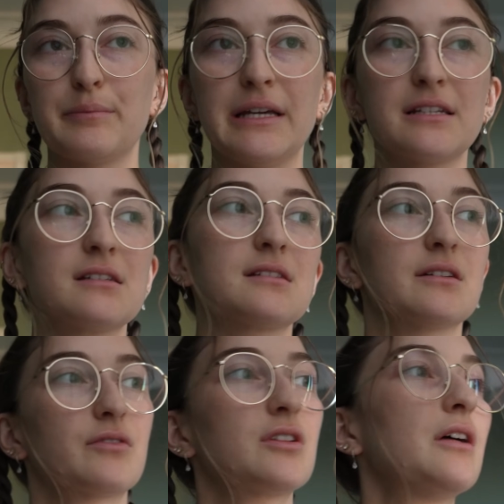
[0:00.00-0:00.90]
pieces
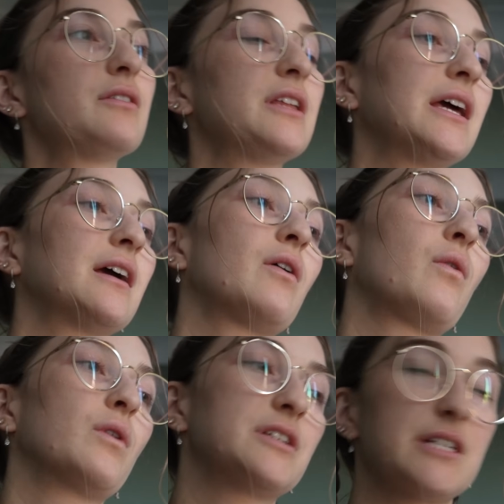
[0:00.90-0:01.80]
of clothing
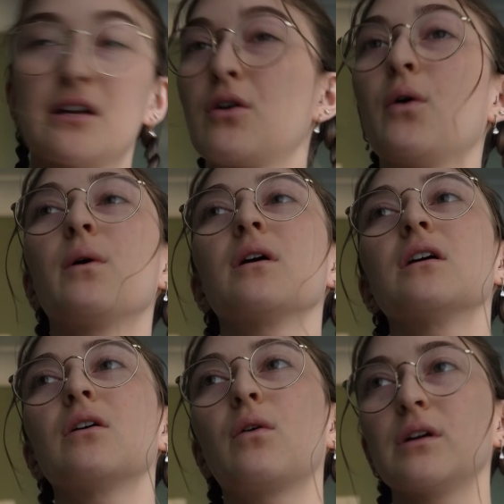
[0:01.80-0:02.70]
or
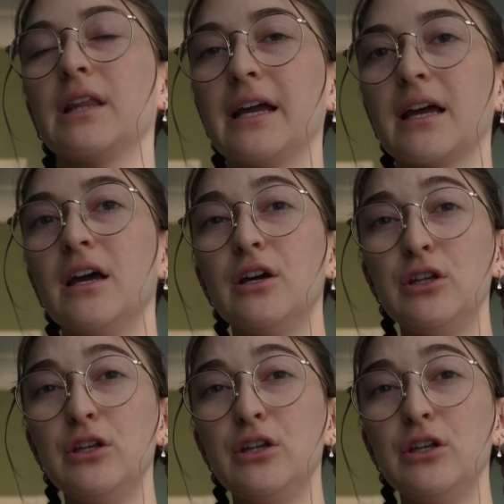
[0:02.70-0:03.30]
decor or like